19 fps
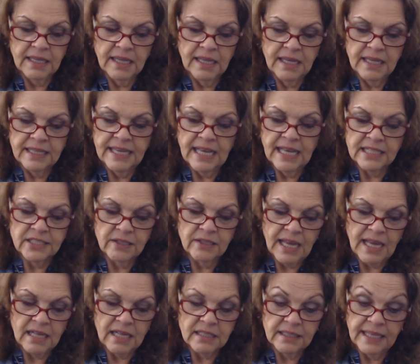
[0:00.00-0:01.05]
yeah so
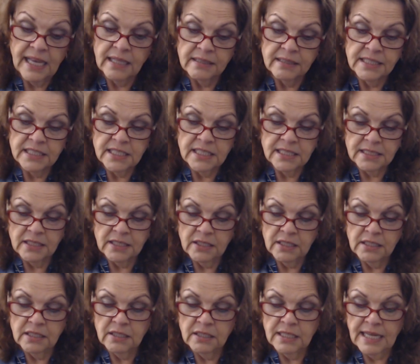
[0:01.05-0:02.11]
now yeah this is
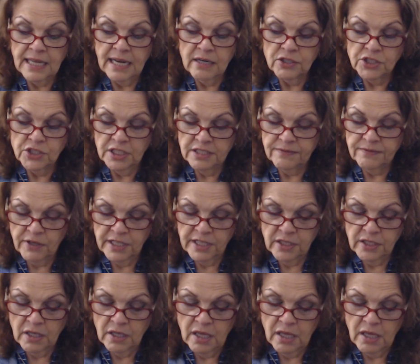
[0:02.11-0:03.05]
good good energies for you